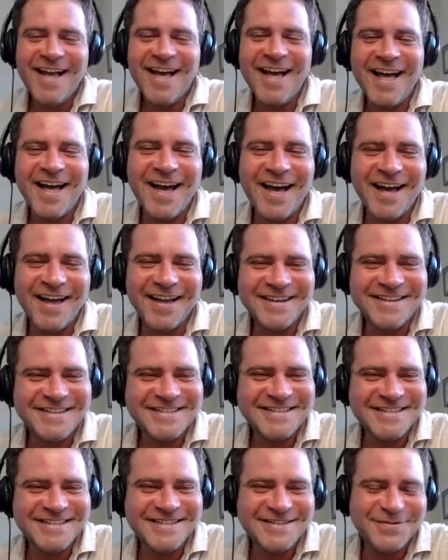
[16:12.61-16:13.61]
Yeah. Uh,
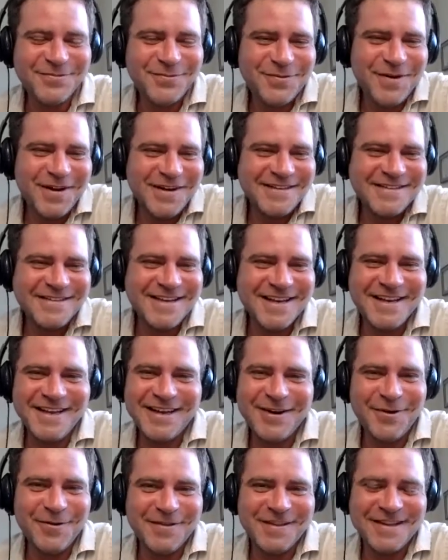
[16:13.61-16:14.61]
what you
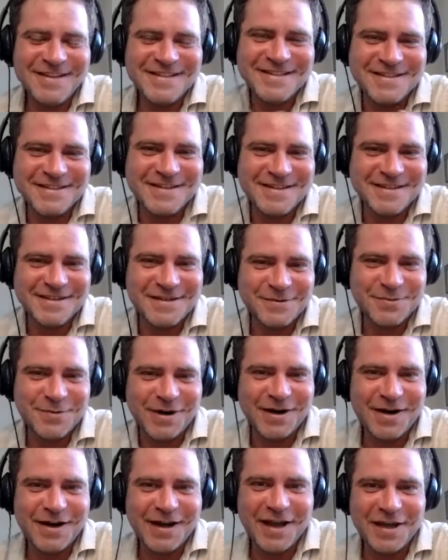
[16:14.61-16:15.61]
know, this is this is
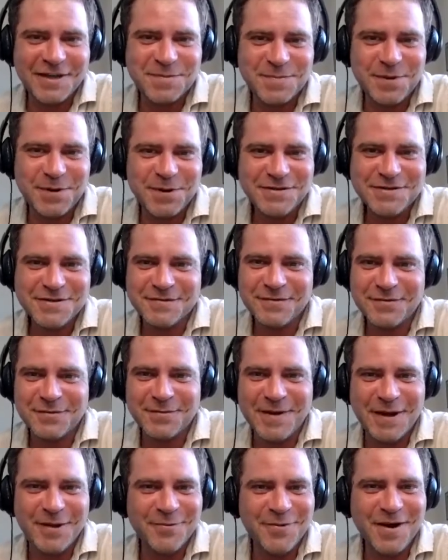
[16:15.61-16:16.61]
where it gets personal I, for
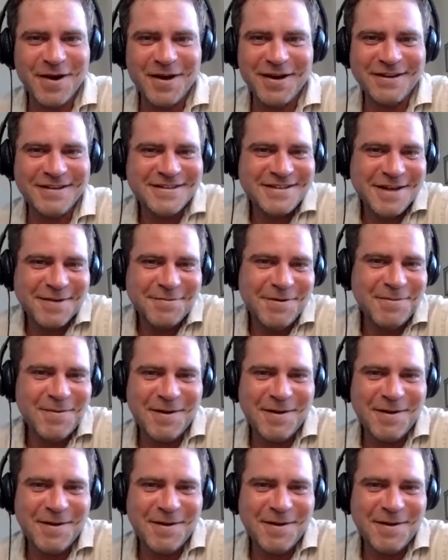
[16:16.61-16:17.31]
me. What? Well, tell me